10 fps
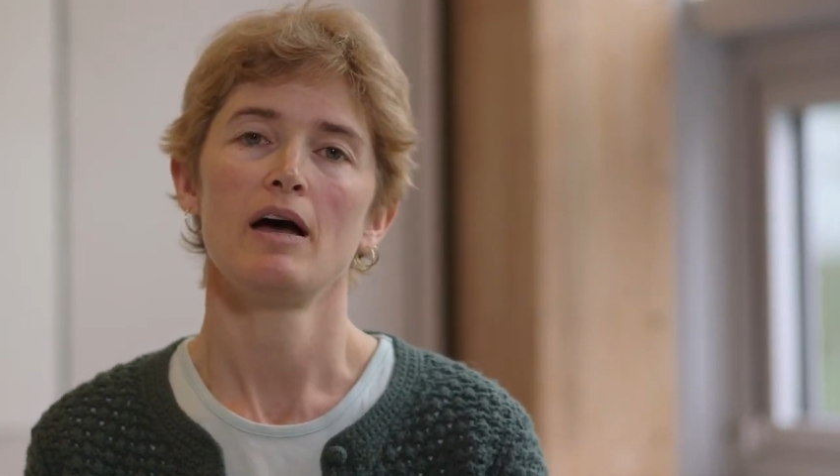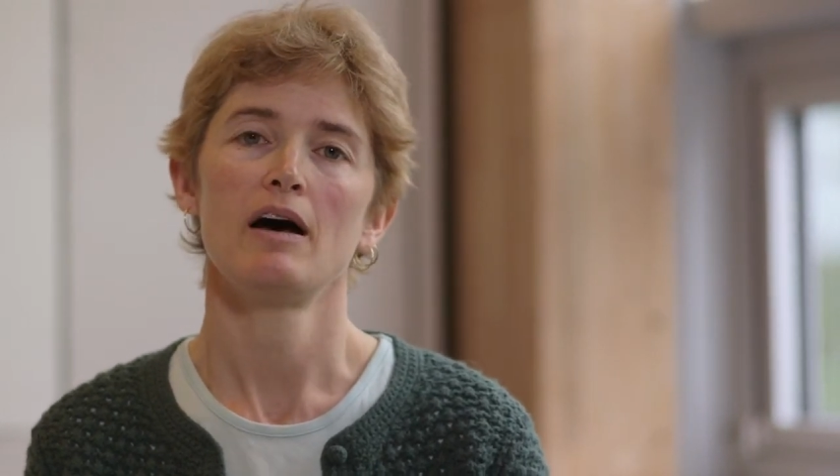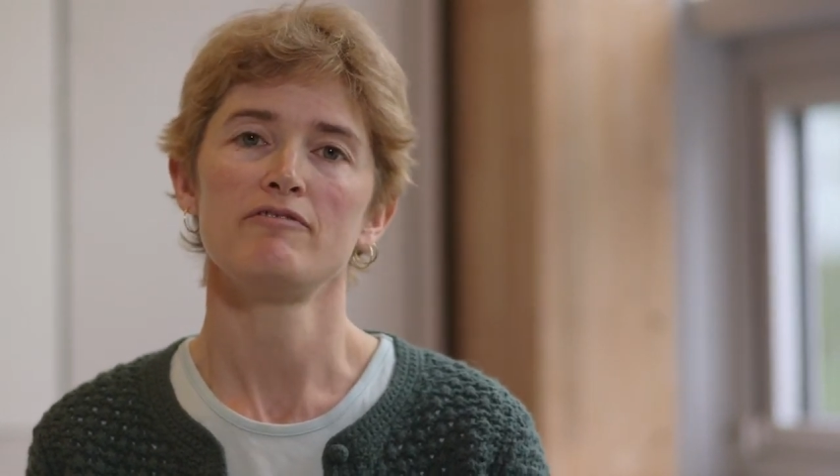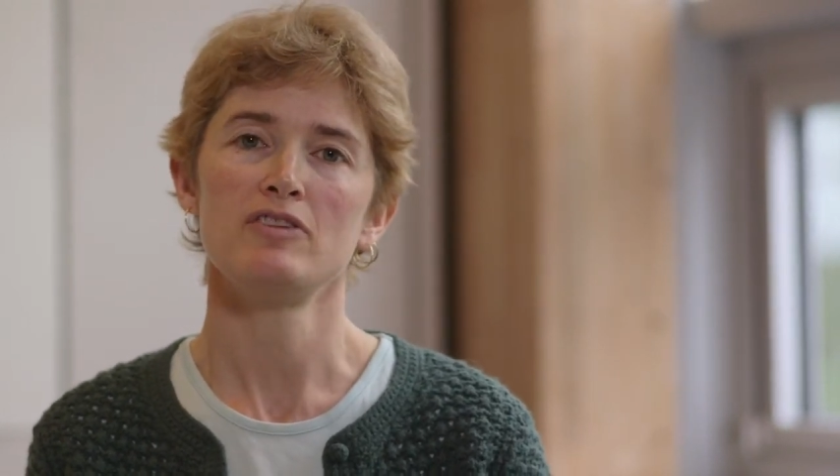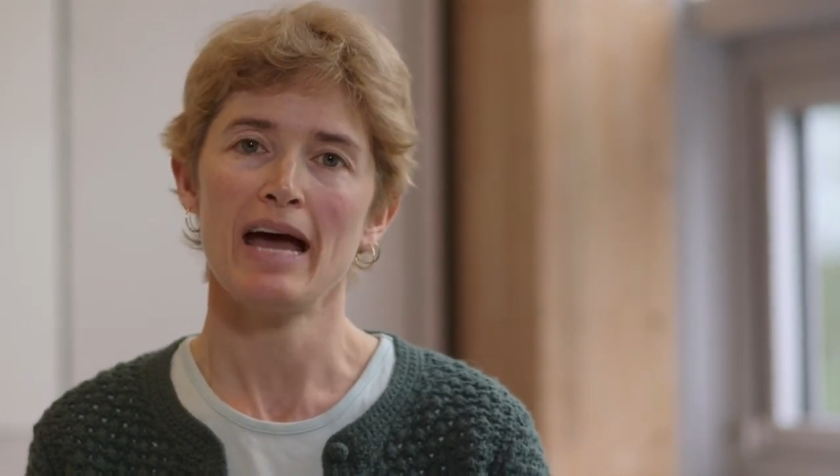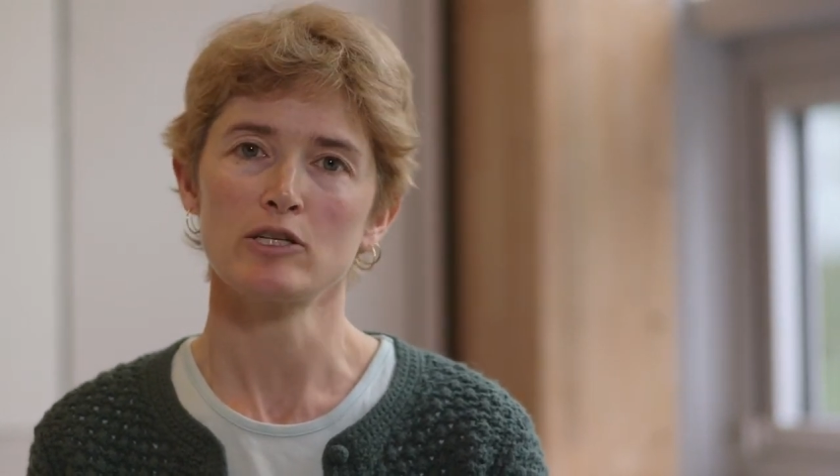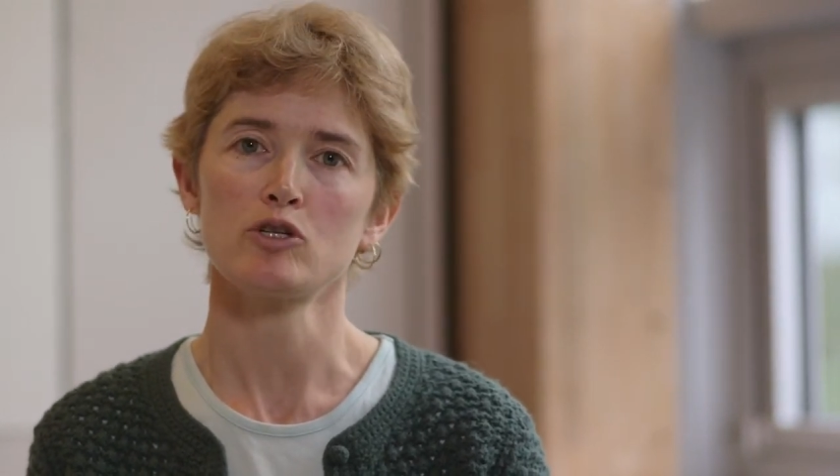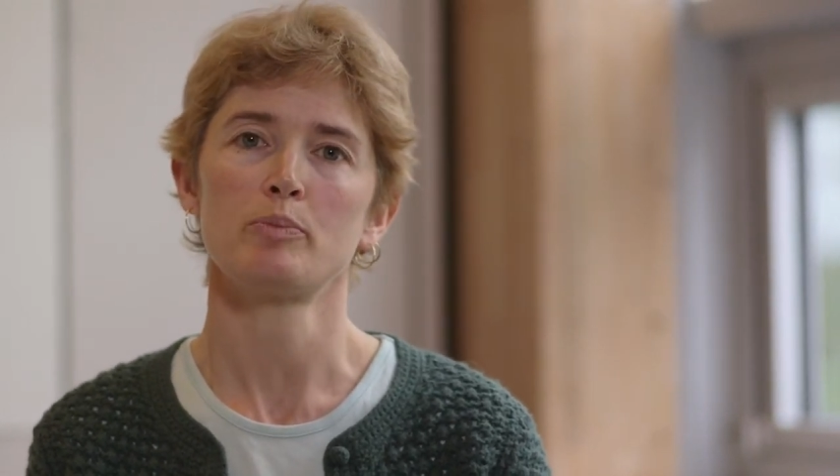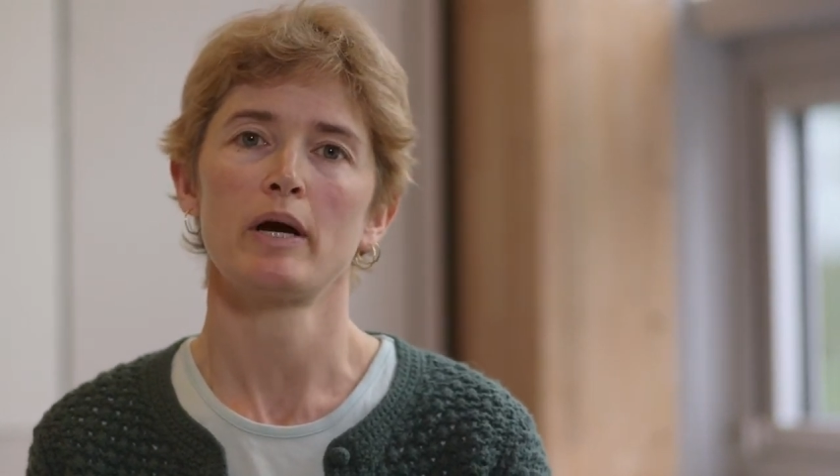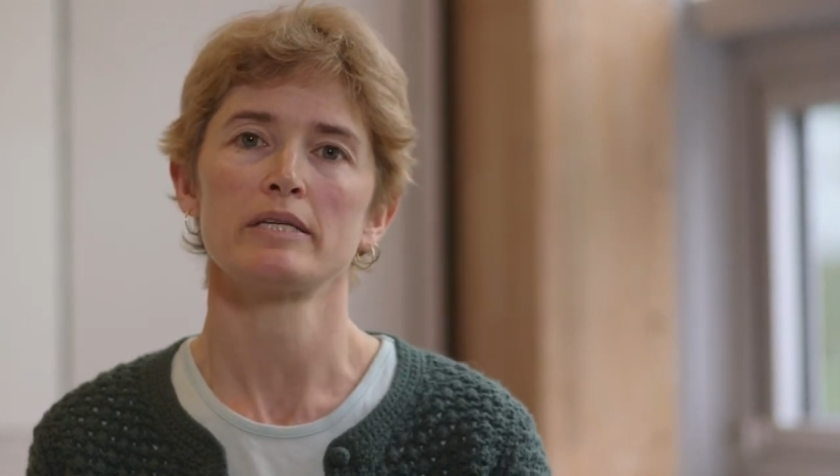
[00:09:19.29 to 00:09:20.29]
of
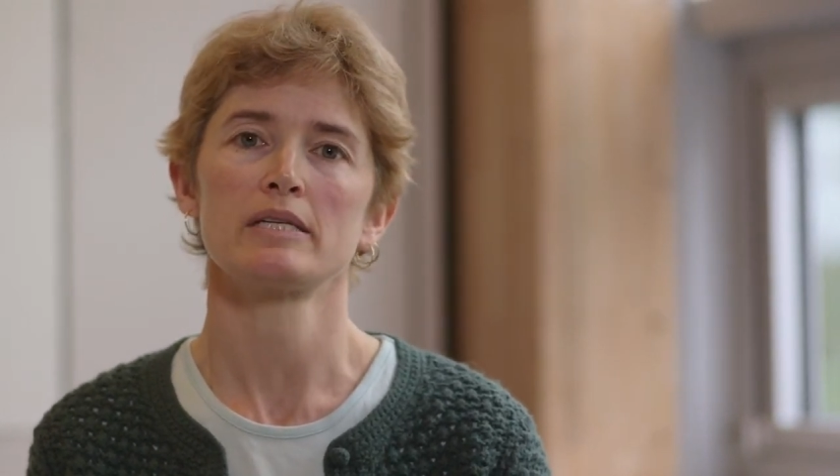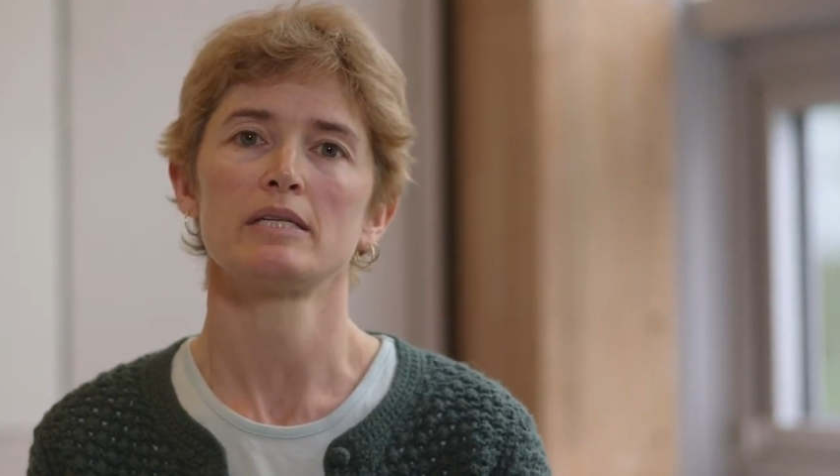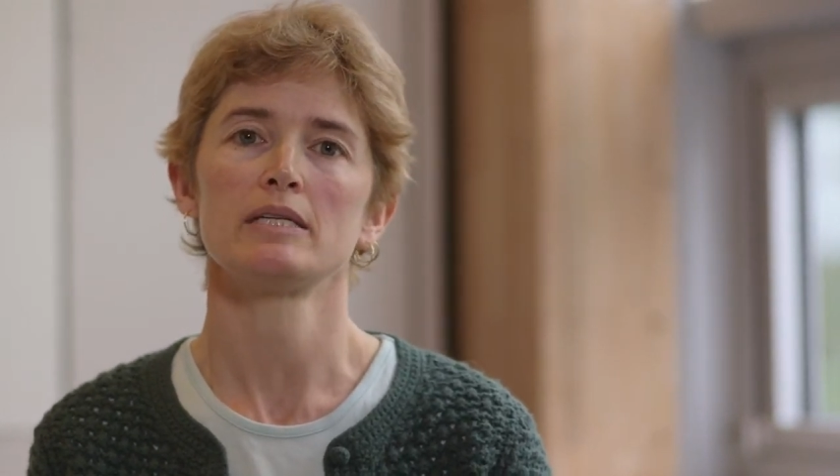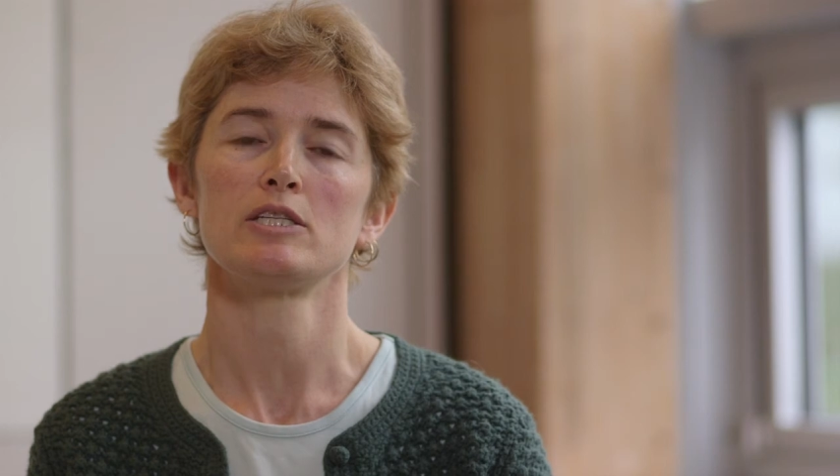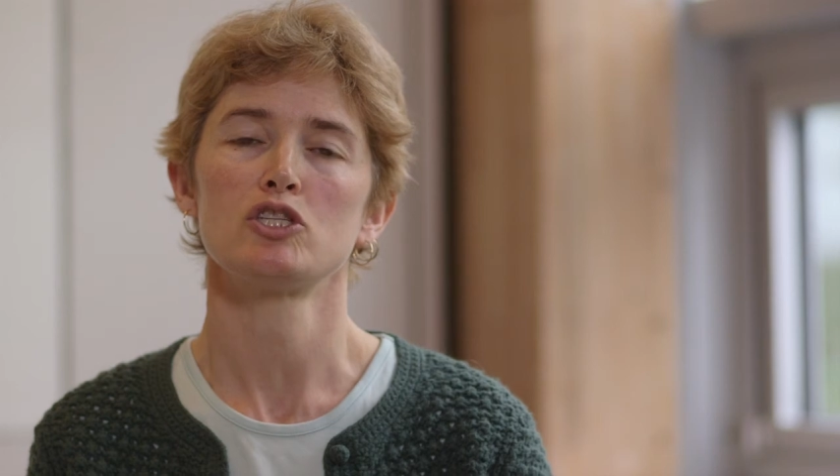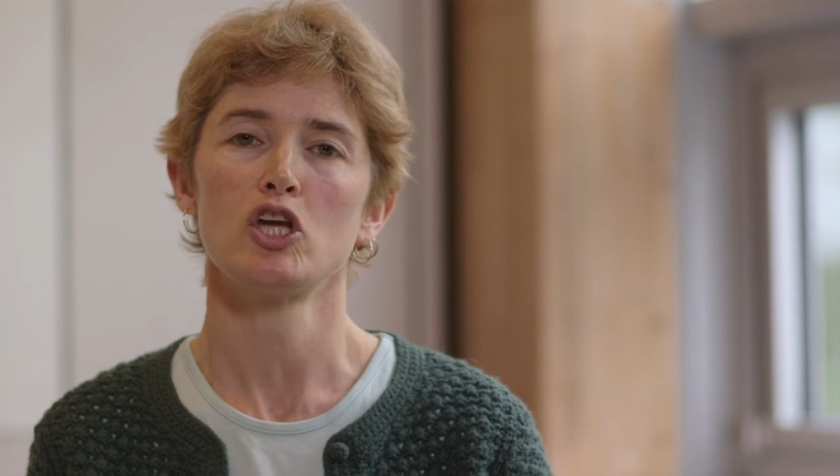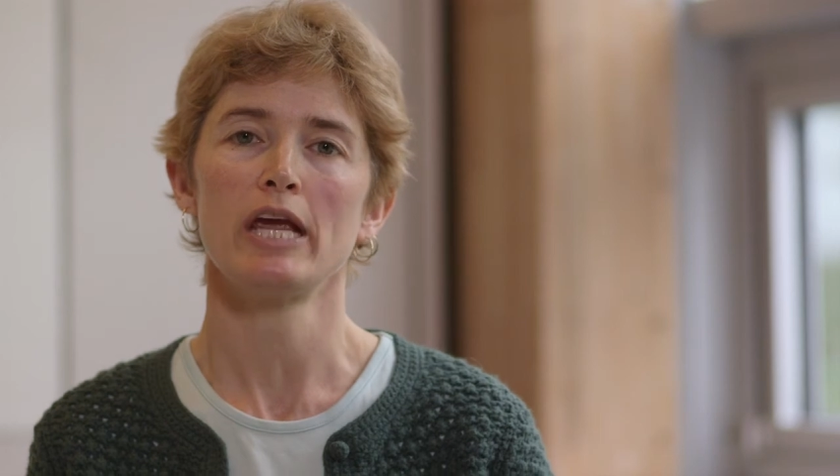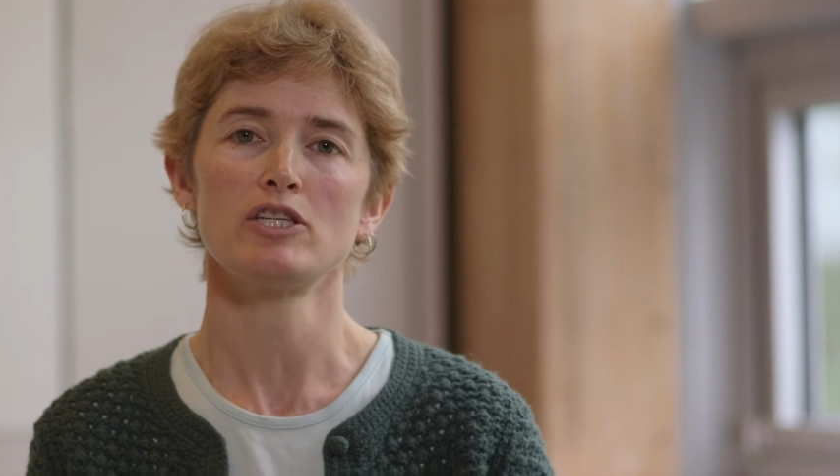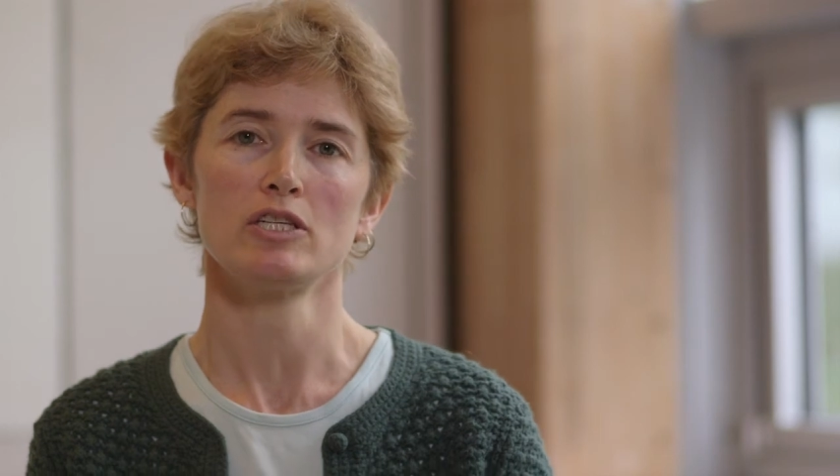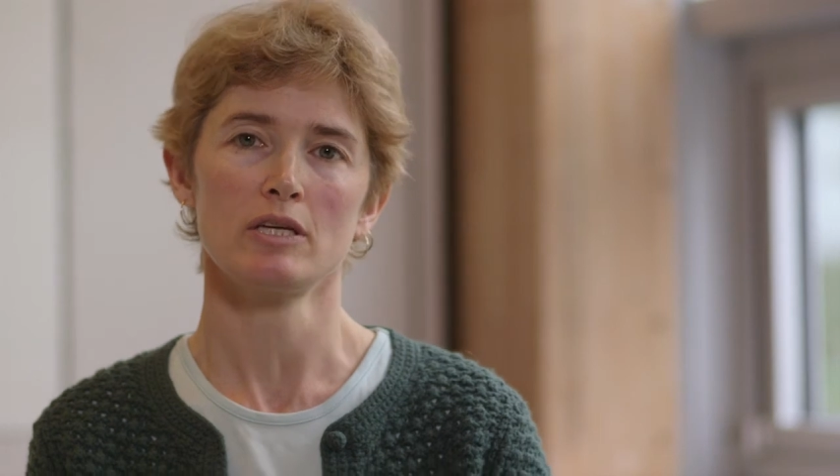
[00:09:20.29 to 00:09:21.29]
natural processes
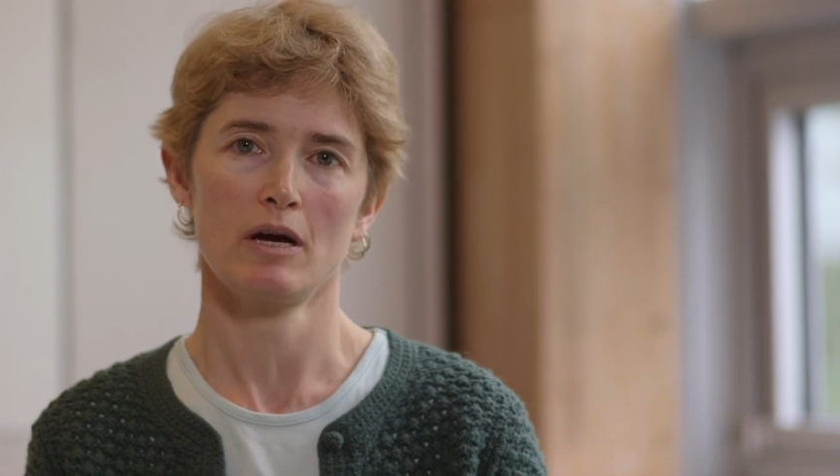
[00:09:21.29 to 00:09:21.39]
changing the